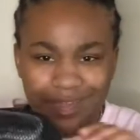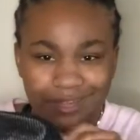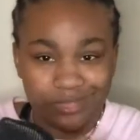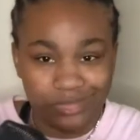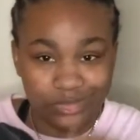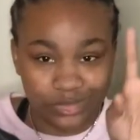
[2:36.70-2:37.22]
a
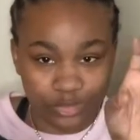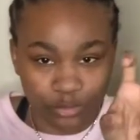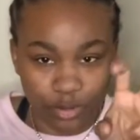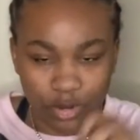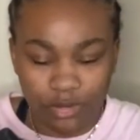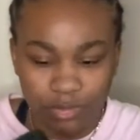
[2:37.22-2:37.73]

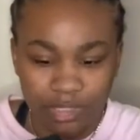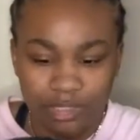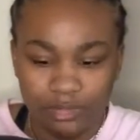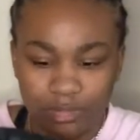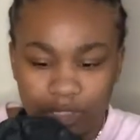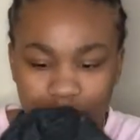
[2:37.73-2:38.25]
U-part wig,
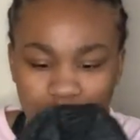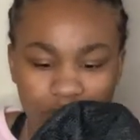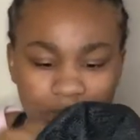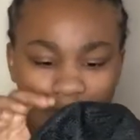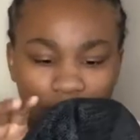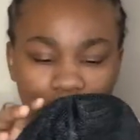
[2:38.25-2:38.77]
I think.
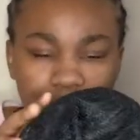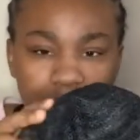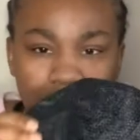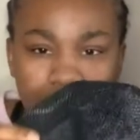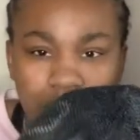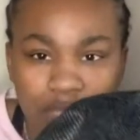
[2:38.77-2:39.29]

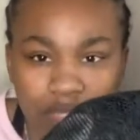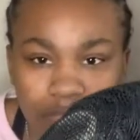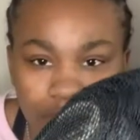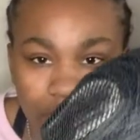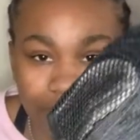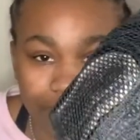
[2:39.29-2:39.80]

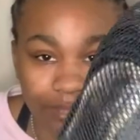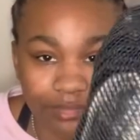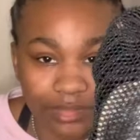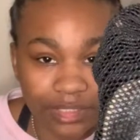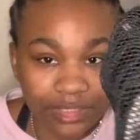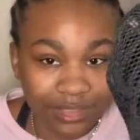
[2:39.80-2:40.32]
Okay,
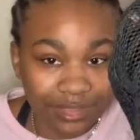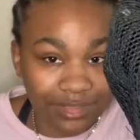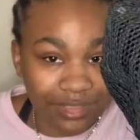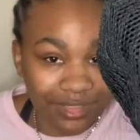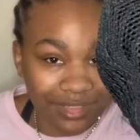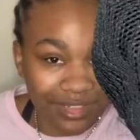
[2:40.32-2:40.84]
this is
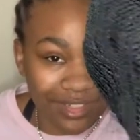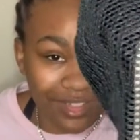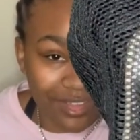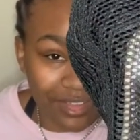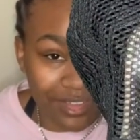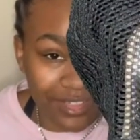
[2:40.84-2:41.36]

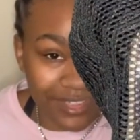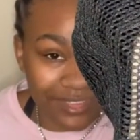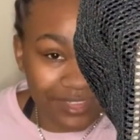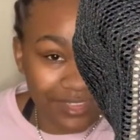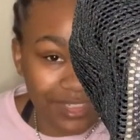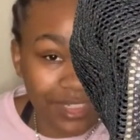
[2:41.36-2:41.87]
the
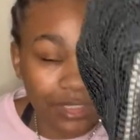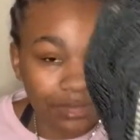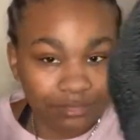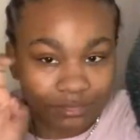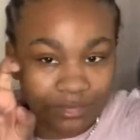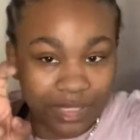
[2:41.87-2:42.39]
lace.
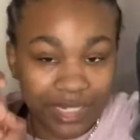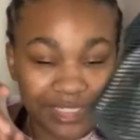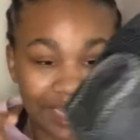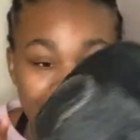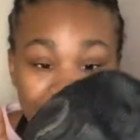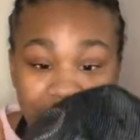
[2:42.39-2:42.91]
It doesn't
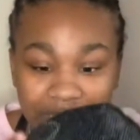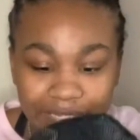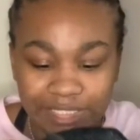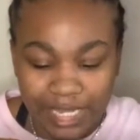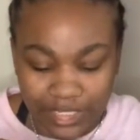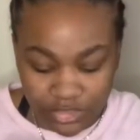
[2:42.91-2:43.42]
have any lace,
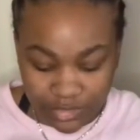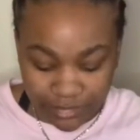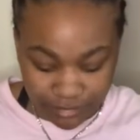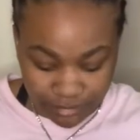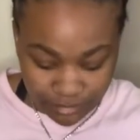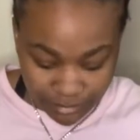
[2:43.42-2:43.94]
actually.
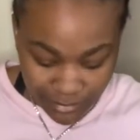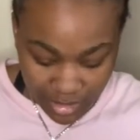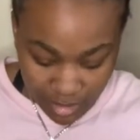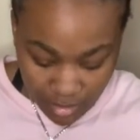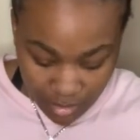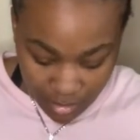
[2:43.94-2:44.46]

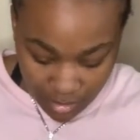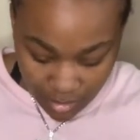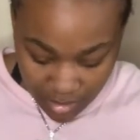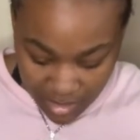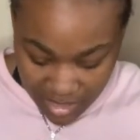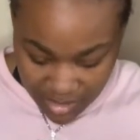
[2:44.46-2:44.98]

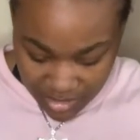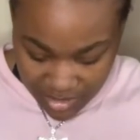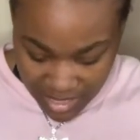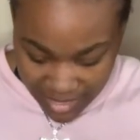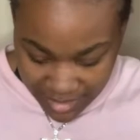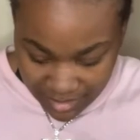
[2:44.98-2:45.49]
It just
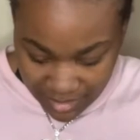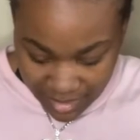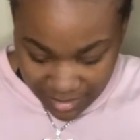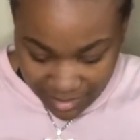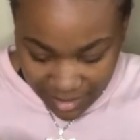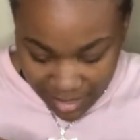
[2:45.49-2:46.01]
has,
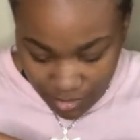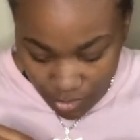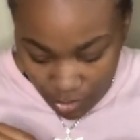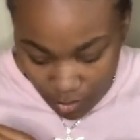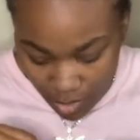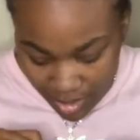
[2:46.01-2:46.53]
like, I don't know
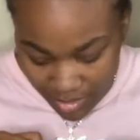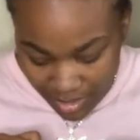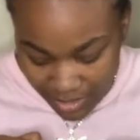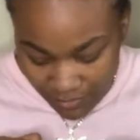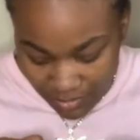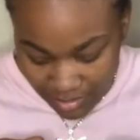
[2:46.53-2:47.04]
why they
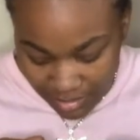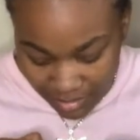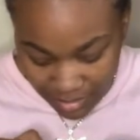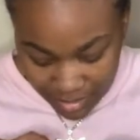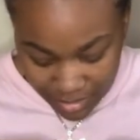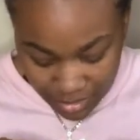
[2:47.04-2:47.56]
even did
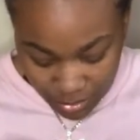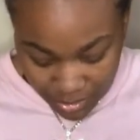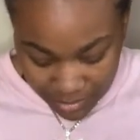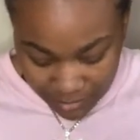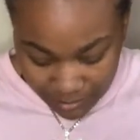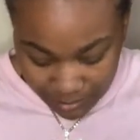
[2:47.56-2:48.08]
this,
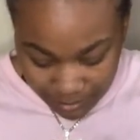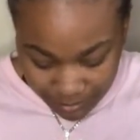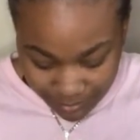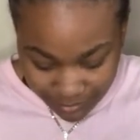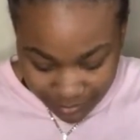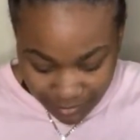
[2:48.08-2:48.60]
but
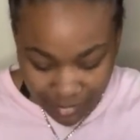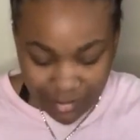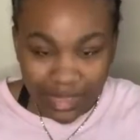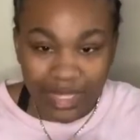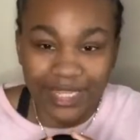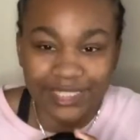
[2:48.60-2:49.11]

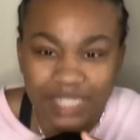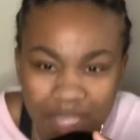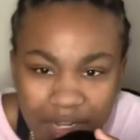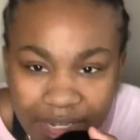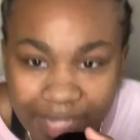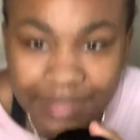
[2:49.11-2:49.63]
it's kind
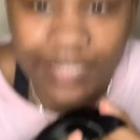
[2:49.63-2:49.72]
of like they